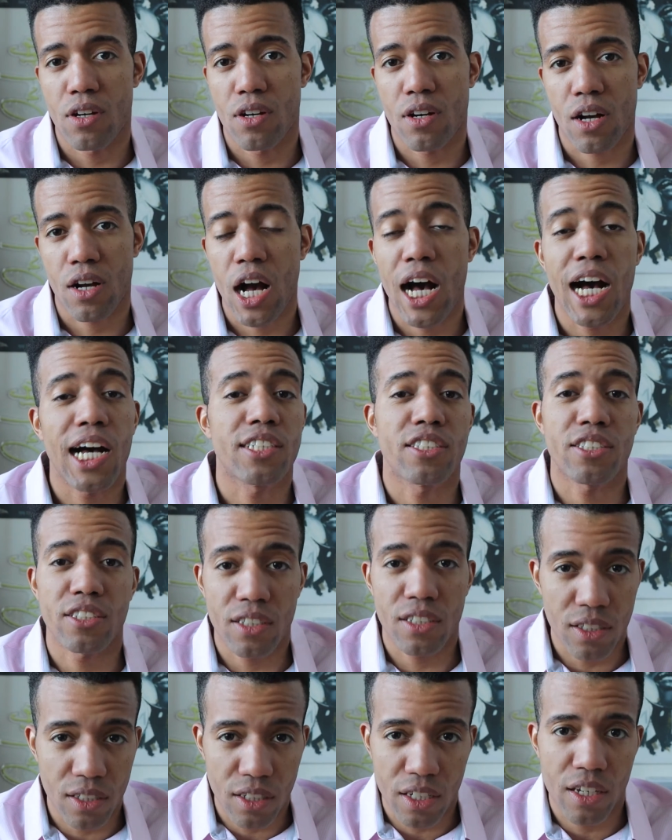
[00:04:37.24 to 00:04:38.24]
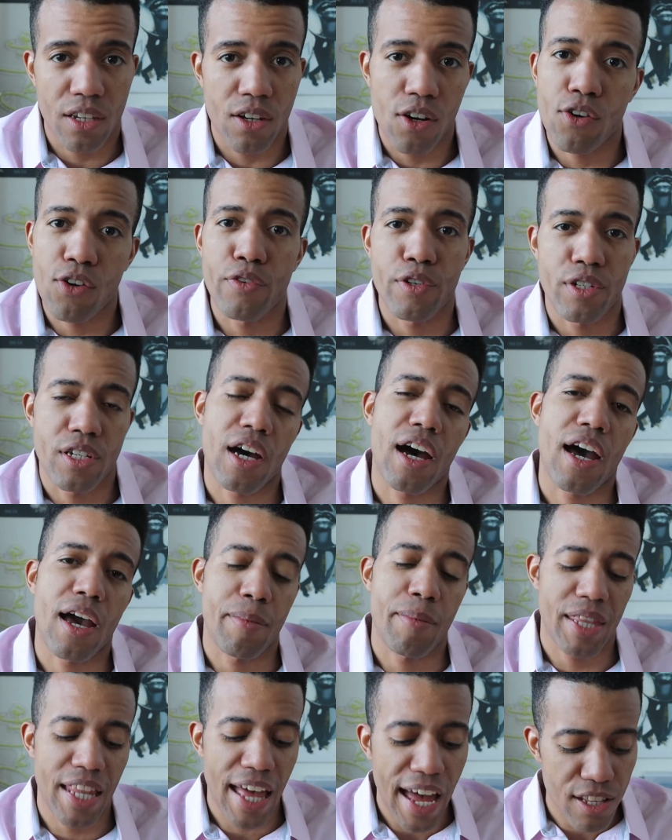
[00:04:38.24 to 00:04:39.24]
constantly over time.
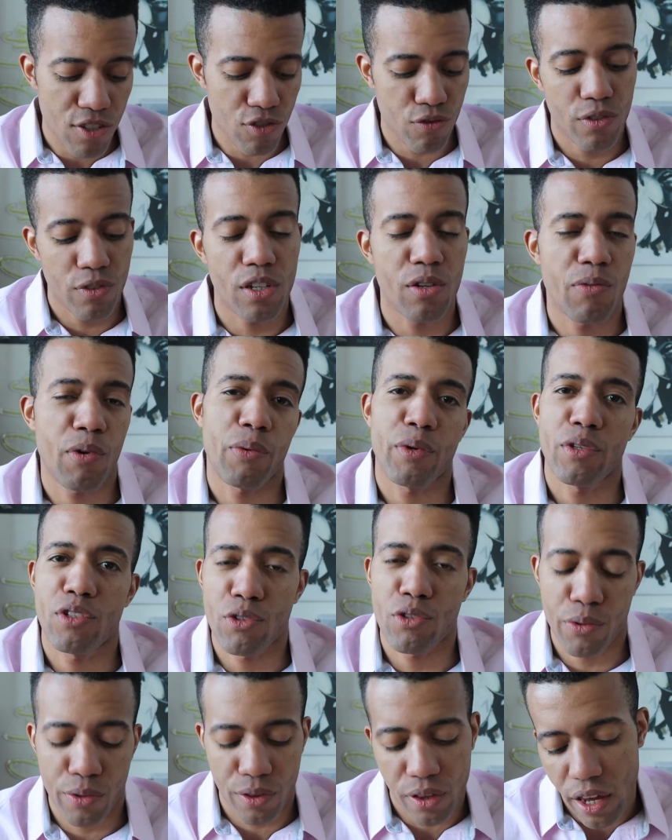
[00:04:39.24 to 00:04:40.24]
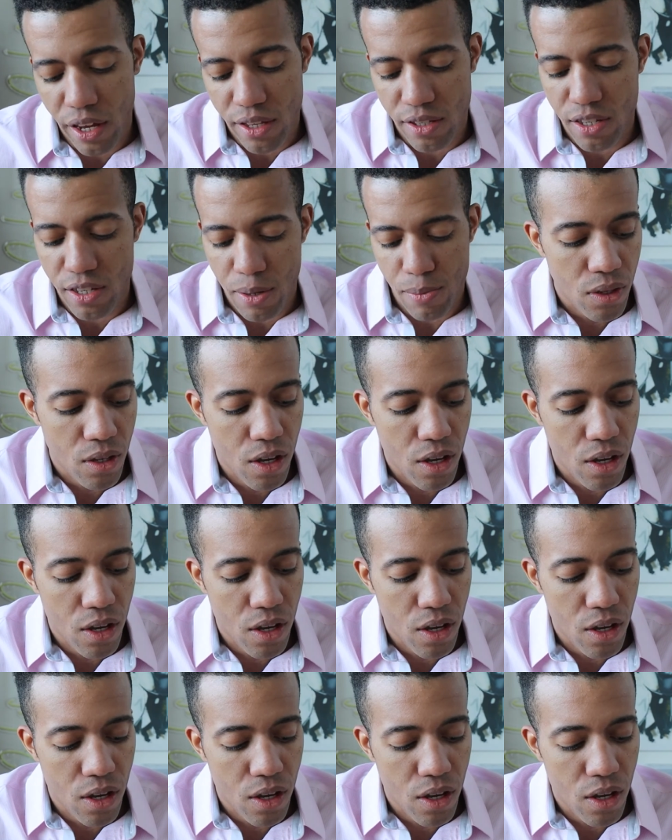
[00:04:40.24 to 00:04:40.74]
And that's really what we do with Lightstep.